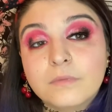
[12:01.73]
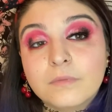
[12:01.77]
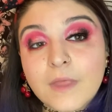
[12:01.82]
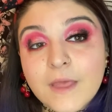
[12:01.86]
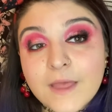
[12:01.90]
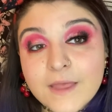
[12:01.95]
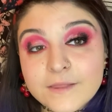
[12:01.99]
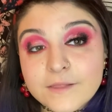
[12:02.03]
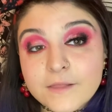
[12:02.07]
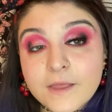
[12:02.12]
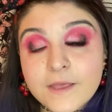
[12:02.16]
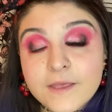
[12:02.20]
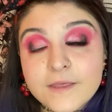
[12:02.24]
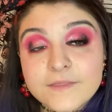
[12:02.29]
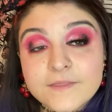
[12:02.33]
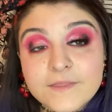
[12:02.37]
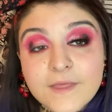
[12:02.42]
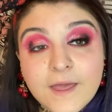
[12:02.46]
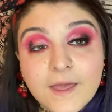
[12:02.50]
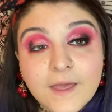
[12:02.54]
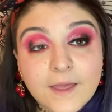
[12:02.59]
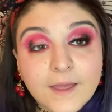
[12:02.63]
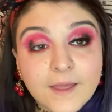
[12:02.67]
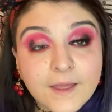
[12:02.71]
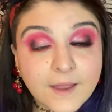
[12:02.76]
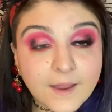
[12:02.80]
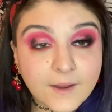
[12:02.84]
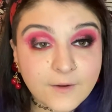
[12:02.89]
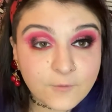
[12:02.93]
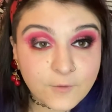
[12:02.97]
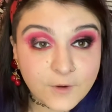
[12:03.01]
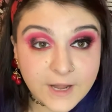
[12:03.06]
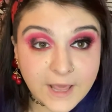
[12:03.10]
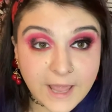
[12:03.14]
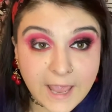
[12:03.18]
I like that. I
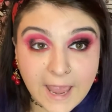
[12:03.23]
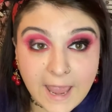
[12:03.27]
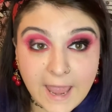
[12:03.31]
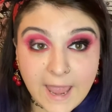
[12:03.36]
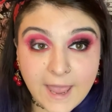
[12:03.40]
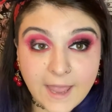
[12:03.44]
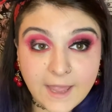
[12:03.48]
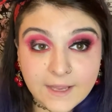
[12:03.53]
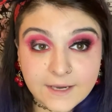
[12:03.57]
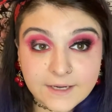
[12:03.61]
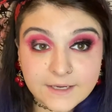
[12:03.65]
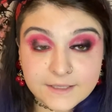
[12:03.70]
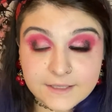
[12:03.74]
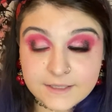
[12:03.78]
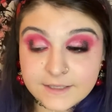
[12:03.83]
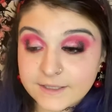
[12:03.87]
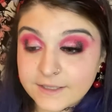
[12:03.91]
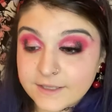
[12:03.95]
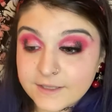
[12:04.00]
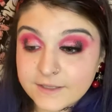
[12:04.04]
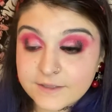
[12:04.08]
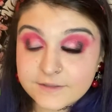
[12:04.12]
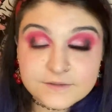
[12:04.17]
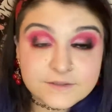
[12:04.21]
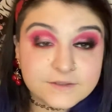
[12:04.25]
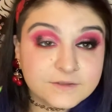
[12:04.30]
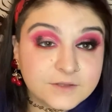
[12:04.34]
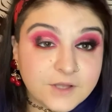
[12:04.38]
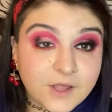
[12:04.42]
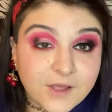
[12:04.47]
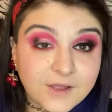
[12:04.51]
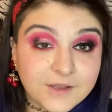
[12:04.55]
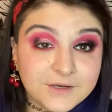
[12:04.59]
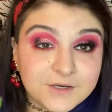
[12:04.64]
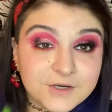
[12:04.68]
want to add the
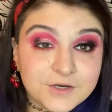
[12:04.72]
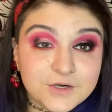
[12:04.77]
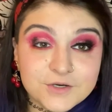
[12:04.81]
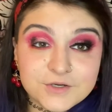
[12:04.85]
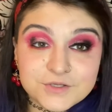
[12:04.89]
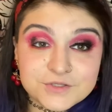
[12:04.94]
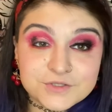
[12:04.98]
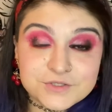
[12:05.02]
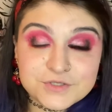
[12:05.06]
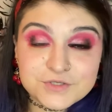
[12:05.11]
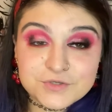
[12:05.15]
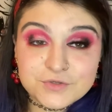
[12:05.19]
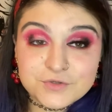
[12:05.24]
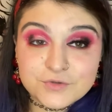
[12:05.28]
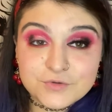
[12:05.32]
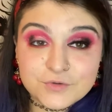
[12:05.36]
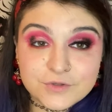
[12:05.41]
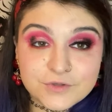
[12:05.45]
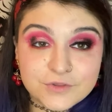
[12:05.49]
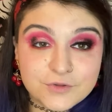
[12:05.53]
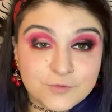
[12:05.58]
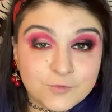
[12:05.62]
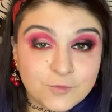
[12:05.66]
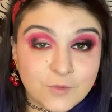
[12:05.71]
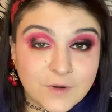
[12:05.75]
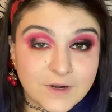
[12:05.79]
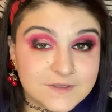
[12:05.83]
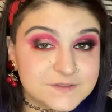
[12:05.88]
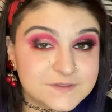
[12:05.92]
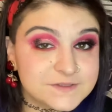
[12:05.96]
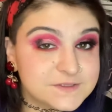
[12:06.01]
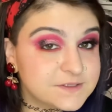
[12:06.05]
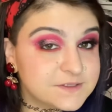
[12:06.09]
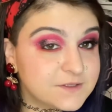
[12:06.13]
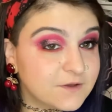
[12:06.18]
liner to the
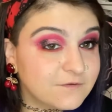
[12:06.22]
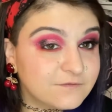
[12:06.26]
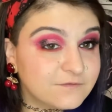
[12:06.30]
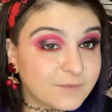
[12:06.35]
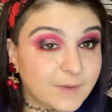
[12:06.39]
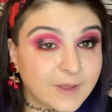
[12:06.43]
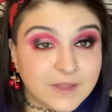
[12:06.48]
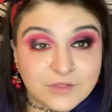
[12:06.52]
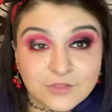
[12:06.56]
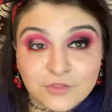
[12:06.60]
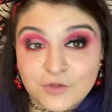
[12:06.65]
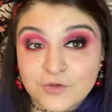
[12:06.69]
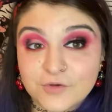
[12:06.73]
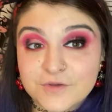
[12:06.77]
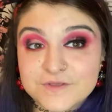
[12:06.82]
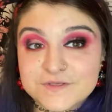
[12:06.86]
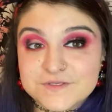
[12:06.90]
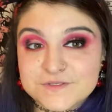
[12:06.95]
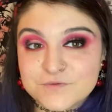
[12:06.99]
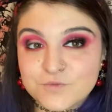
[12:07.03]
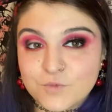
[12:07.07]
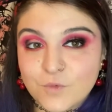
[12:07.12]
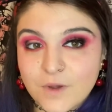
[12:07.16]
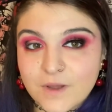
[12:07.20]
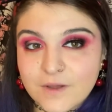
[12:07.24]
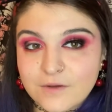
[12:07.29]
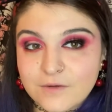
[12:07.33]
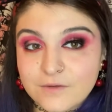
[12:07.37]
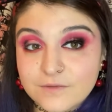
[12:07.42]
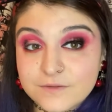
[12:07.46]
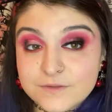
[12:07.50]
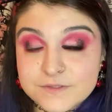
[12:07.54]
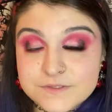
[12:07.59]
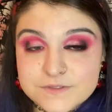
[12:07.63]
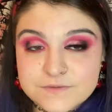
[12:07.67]
rest of my look as
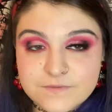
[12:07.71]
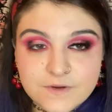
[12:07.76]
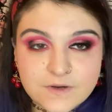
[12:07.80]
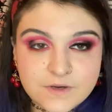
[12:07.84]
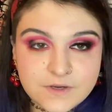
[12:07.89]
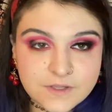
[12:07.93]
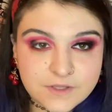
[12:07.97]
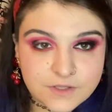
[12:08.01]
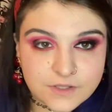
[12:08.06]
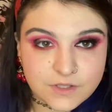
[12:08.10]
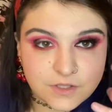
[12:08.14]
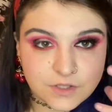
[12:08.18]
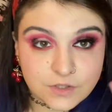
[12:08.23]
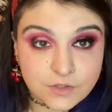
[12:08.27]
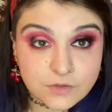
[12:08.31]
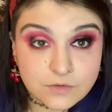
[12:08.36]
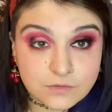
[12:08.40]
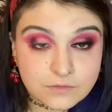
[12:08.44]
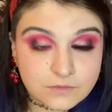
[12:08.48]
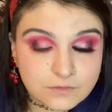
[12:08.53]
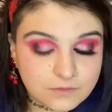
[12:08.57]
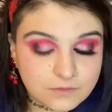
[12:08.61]
well. That's very cute.